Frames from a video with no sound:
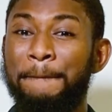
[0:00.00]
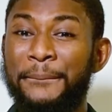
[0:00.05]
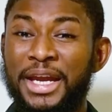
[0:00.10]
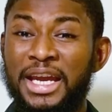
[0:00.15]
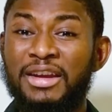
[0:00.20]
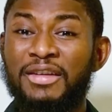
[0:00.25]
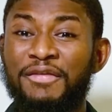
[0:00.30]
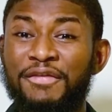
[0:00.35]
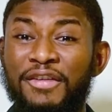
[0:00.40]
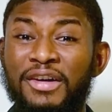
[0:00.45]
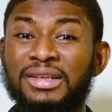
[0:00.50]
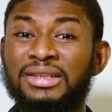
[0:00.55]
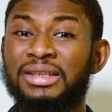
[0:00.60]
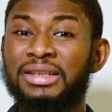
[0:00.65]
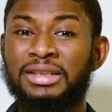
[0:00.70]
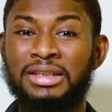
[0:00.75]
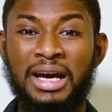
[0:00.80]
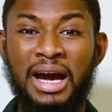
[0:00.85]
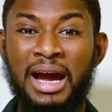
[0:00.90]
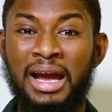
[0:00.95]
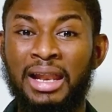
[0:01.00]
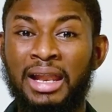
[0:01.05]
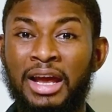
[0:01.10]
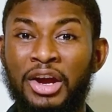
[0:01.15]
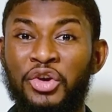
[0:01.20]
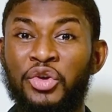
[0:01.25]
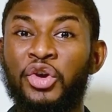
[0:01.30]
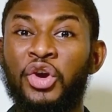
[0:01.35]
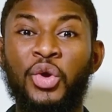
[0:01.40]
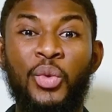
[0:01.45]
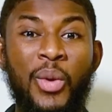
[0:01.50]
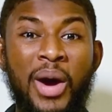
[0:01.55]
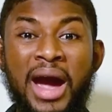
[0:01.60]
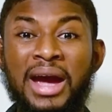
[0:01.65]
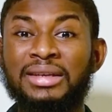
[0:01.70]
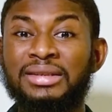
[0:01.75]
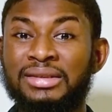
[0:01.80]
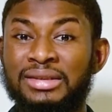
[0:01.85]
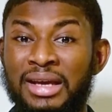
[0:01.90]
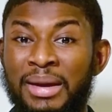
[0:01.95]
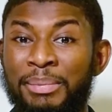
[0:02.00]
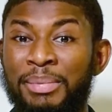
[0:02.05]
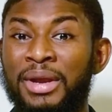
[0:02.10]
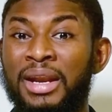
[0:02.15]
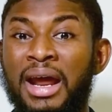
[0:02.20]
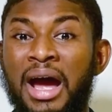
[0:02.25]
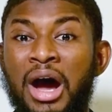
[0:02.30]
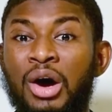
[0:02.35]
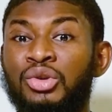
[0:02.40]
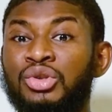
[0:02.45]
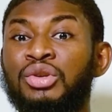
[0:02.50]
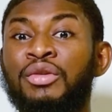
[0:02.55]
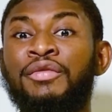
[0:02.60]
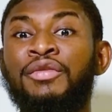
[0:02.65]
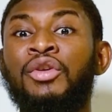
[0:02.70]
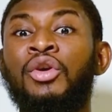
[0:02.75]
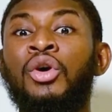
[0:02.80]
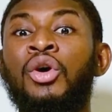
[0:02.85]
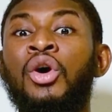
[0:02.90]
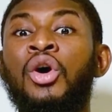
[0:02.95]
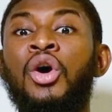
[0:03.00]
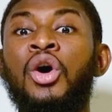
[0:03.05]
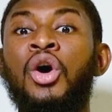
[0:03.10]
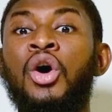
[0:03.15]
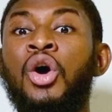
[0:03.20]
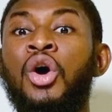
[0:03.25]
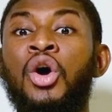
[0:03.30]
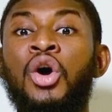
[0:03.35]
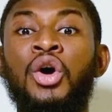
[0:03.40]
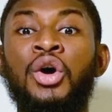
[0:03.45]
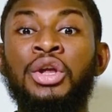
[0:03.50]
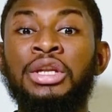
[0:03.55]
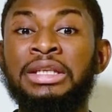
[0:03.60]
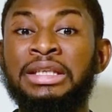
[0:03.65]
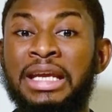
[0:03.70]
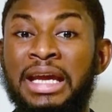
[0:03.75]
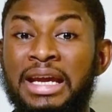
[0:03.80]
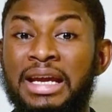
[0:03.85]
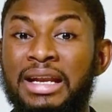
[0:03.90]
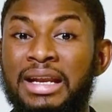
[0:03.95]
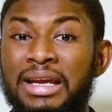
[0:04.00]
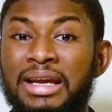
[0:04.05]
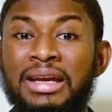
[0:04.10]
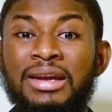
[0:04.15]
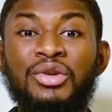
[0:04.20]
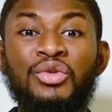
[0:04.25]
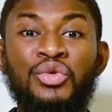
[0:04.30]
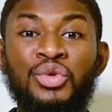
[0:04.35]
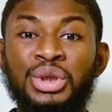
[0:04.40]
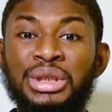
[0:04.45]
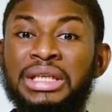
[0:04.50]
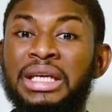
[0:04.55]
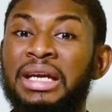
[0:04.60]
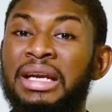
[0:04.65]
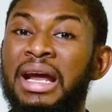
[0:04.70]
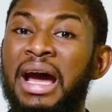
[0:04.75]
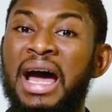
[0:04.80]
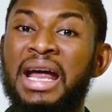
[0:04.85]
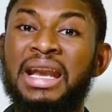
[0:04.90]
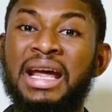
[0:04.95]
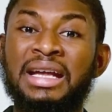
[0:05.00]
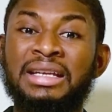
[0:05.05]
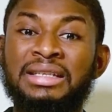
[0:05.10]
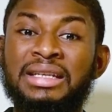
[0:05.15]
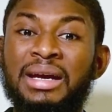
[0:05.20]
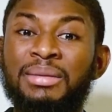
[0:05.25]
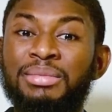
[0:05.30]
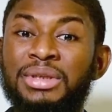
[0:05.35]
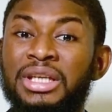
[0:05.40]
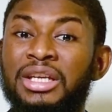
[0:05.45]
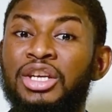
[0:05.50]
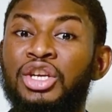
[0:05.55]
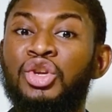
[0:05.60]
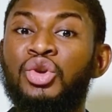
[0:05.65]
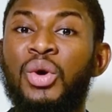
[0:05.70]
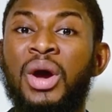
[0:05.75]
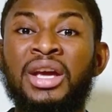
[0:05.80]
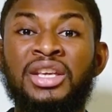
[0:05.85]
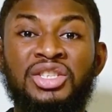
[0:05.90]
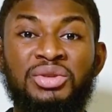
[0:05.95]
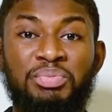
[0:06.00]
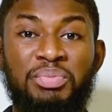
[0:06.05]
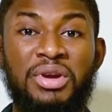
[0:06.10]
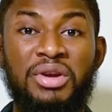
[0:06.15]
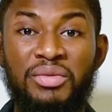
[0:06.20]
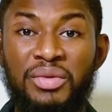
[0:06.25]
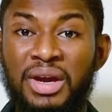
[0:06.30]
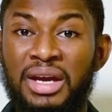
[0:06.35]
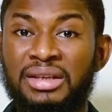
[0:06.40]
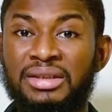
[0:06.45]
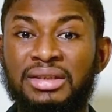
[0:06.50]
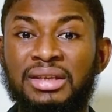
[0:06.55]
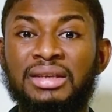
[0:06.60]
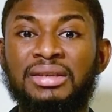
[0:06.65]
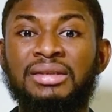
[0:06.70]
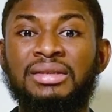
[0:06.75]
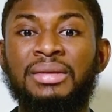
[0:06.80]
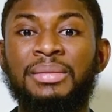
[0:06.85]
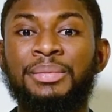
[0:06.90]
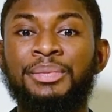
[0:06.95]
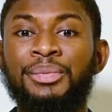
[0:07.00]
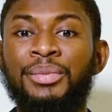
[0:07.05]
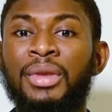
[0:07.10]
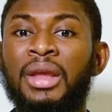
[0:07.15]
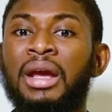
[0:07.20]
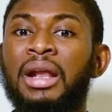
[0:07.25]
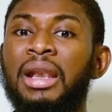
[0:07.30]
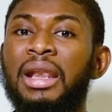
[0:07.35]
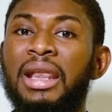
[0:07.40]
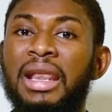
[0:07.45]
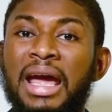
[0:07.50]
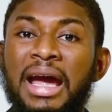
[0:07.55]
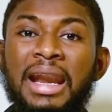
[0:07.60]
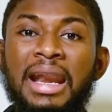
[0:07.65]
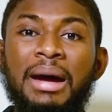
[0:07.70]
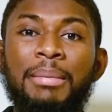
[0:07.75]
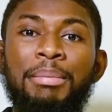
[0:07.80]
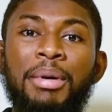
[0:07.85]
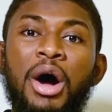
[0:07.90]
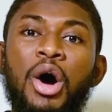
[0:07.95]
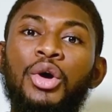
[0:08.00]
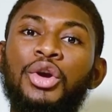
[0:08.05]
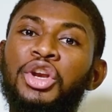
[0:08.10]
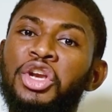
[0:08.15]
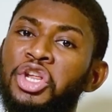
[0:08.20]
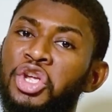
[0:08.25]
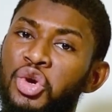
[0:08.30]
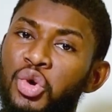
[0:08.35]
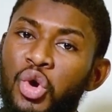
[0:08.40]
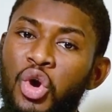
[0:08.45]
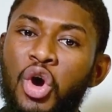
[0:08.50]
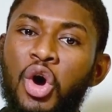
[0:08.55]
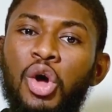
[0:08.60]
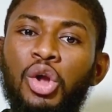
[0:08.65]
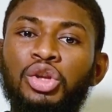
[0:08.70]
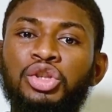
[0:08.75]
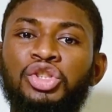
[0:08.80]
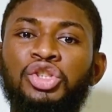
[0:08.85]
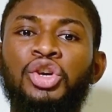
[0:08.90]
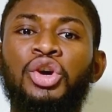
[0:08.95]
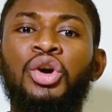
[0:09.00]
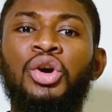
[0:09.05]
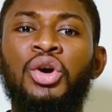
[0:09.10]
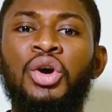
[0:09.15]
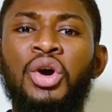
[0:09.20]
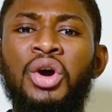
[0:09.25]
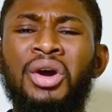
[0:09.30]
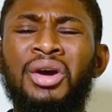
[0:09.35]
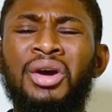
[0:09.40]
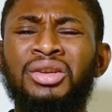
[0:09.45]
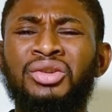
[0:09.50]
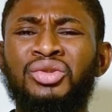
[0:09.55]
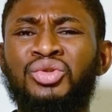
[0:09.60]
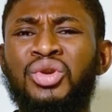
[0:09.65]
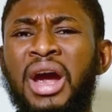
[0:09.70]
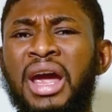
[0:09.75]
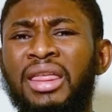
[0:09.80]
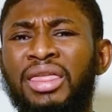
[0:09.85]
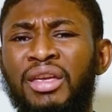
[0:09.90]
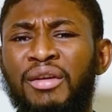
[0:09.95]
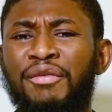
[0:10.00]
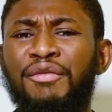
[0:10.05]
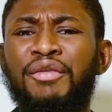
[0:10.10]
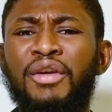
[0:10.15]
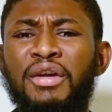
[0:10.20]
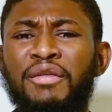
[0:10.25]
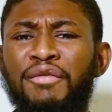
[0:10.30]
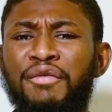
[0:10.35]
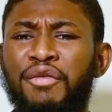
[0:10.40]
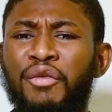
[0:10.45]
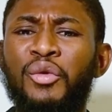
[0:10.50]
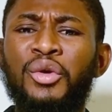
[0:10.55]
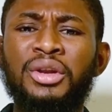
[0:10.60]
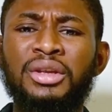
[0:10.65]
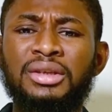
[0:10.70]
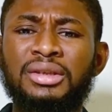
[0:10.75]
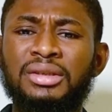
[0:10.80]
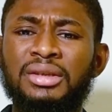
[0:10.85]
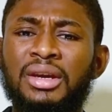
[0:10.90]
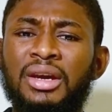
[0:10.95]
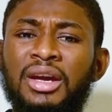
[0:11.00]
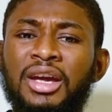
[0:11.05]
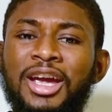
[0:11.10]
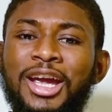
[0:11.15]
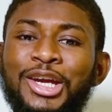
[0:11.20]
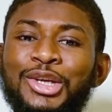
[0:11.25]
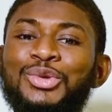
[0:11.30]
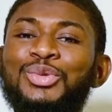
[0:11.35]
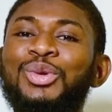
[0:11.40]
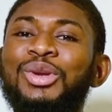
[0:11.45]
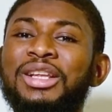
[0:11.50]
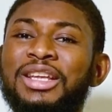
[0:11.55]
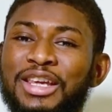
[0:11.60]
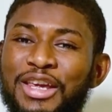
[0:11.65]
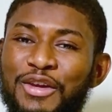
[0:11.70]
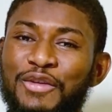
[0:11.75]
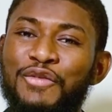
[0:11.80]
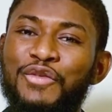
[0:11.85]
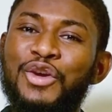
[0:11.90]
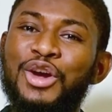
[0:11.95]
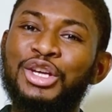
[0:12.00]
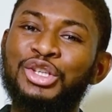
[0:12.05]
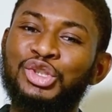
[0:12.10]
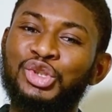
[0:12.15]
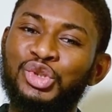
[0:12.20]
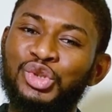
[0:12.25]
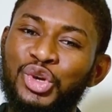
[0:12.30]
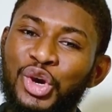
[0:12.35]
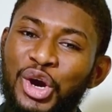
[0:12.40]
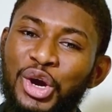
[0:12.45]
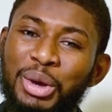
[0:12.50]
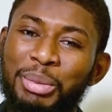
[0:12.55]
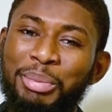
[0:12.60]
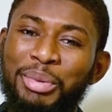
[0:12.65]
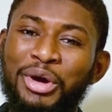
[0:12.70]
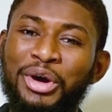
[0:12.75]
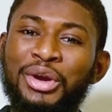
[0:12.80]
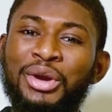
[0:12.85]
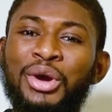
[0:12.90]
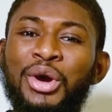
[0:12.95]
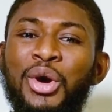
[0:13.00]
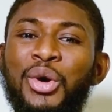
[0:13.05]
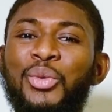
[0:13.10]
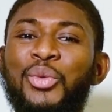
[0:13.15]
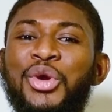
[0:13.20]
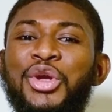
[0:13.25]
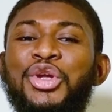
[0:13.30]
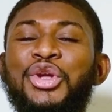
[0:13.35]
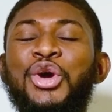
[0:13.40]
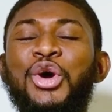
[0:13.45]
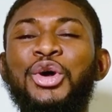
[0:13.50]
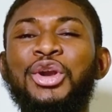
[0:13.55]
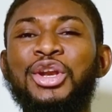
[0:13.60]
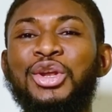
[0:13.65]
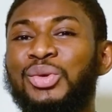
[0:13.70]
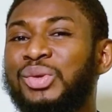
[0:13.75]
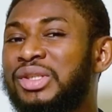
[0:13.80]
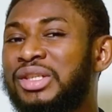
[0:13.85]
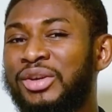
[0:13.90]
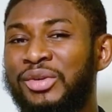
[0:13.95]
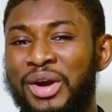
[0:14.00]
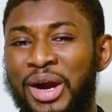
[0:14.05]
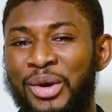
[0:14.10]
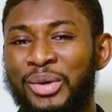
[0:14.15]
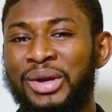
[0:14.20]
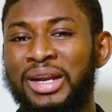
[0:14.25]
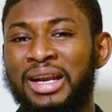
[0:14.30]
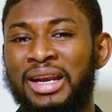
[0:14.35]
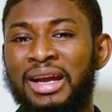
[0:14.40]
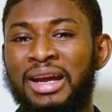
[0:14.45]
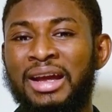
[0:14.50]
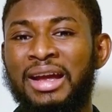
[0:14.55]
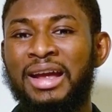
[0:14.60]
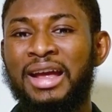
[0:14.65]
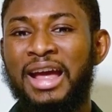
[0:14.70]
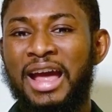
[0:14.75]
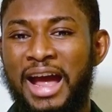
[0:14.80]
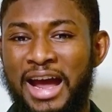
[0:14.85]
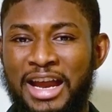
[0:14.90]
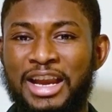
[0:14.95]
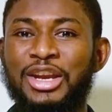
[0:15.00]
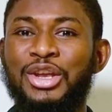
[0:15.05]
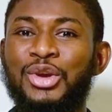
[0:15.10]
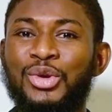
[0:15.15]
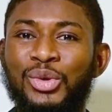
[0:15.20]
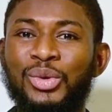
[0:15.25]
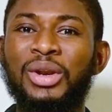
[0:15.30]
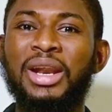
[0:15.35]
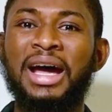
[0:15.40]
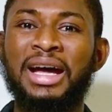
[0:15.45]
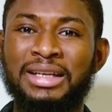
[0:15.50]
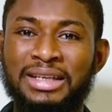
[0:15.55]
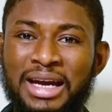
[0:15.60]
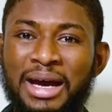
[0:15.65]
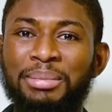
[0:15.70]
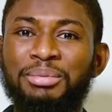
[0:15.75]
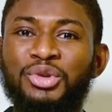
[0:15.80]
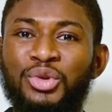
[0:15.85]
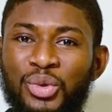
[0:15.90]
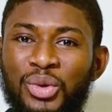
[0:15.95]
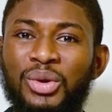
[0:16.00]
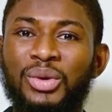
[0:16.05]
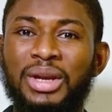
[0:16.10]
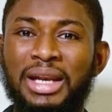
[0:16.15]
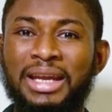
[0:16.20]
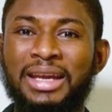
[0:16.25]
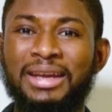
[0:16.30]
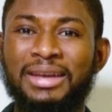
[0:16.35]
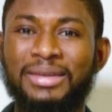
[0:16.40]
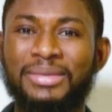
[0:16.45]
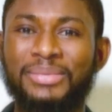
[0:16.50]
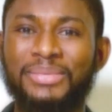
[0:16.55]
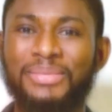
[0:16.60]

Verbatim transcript: Being versatile requires stepping out of your daily routine and attempting new experiences. Learn about new culture, try different foods. It will give you a strong bond with your new surrounding and you will adapt quickly.